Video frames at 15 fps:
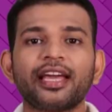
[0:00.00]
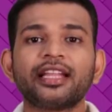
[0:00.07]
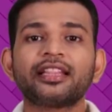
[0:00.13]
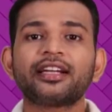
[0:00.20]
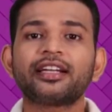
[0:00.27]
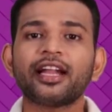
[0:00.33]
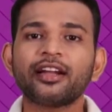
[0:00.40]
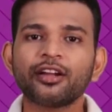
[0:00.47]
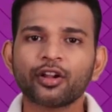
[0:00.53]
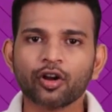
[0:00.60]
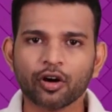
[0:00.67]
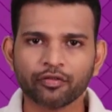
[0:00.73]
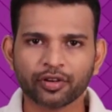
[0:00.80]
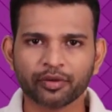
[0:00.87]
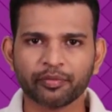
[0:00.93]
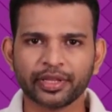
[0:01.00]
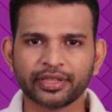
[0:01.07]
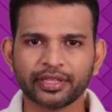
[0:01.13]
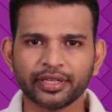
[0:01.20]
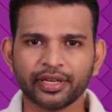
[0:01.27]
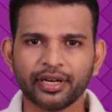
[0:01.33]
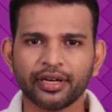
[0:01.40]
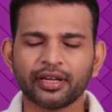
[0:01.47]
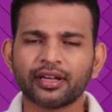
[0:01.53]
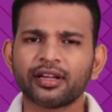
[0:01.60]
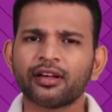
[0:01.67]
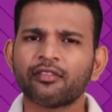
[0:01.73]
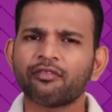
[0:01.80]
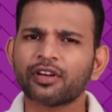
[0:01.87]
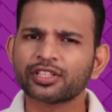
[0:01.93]
In the tender offer method,
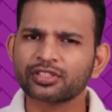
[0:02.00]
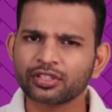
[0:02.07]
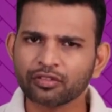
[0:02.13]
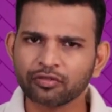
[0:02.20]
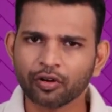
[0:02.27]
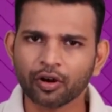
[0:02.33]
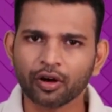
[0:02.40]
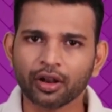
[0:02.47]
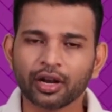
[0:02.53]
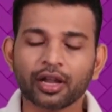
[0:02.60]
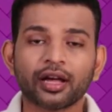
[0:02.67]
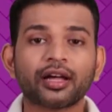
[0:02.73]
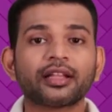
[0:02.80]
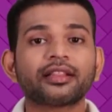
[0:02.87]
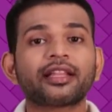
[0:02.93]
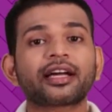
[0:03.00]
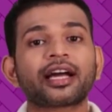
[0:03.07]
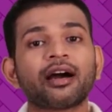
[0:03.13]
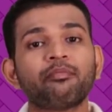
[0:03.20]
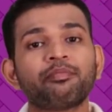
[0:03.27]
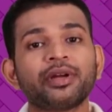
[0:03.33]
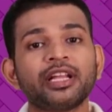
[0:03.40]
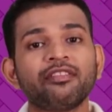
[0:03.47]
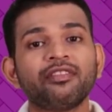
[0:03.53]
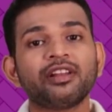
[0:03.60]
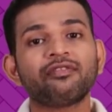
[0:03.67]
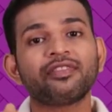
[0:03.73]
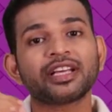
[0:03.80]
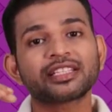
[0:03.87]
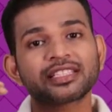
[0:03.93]
first of all, the company will
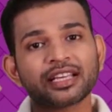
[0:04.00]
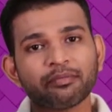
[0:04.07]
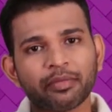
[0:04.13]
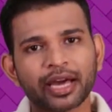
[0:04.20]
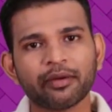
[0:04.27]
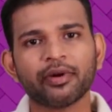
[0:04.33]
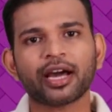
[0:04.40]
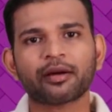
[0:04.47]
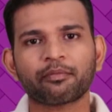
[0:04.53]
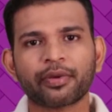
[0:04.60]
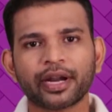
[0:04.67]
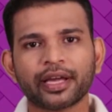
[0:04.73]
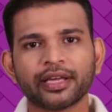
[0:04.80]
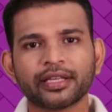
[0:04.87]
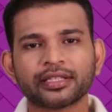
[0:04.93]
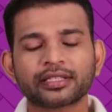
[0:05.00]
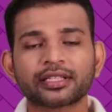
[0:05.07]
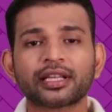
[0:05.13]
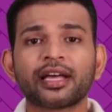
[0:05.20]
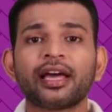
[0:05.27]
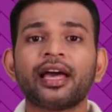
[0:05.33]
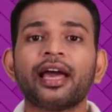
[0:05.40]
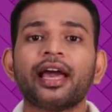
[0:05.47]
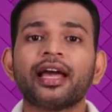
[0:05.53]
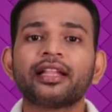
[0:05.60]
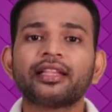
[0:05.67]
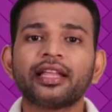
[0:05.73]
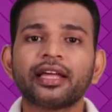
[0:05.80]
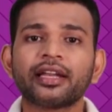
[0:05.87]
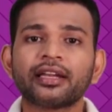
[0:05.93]
fix a buyback price
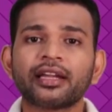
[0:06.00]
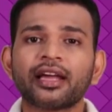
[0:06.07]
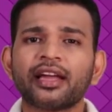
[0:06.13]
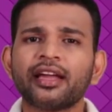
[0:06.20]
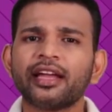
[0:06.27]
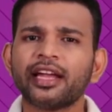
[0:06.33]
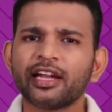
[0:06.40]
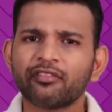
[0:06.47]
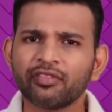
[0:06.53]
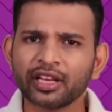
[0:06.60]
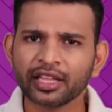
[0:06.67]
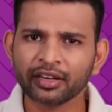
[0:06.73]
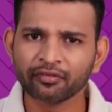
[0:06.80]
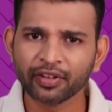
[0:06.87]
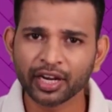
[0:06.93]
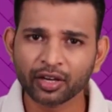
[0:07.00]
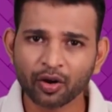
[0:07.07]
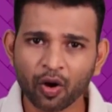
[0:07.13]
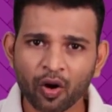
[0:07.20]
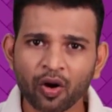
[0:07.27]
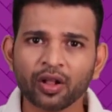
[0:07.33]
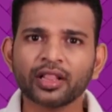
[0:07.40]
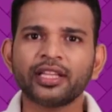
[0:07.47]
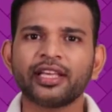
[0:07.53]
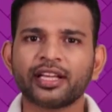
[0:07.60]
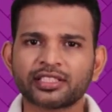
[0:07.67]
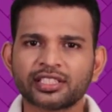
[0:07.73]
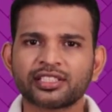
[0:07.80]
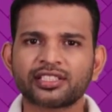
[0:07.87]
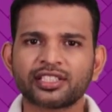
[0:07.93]
and then it will invite all the
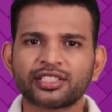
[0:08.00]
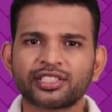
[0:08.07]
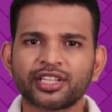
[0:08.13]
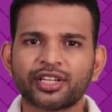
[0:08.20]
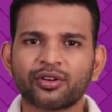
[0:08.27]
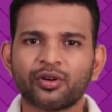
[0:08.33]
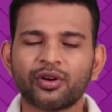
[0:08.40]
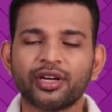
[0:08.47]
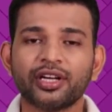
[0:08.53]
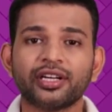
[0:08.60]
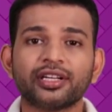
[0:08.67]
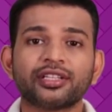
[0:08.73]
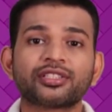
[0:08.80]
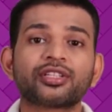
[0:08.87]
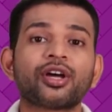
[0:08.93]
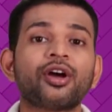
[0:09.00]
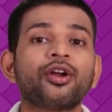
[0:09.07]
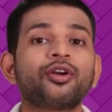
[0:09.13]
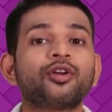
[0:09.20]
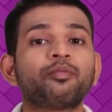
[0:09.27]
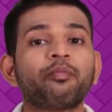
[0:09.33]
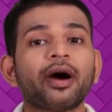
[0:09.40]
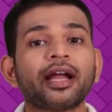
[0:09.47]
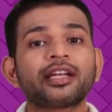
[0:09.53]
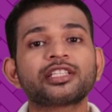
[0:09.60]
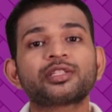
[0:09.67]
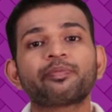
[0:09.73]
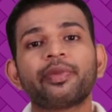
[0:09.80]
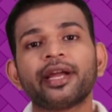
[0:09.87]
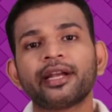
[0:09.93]
existing shareholders to
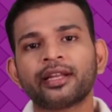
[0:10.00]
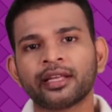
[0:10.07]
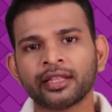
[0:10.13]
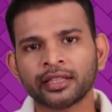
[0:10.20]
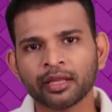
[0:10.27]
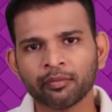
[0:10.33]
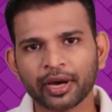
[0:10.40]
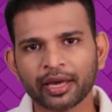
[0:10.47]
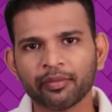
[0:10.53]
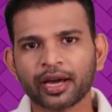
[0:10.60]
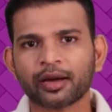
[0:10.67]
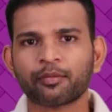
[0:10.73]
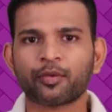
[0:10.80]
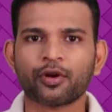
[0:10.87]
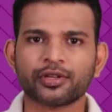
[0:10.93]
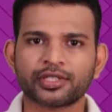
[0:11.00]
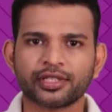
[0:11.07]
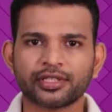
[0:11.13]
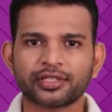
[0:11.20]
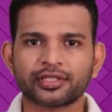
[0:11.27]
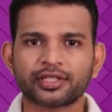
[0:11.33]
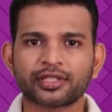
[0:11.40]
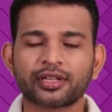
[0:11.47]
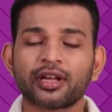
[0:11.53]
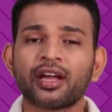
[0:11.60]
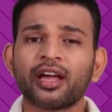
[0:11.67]
participate in the buyback process,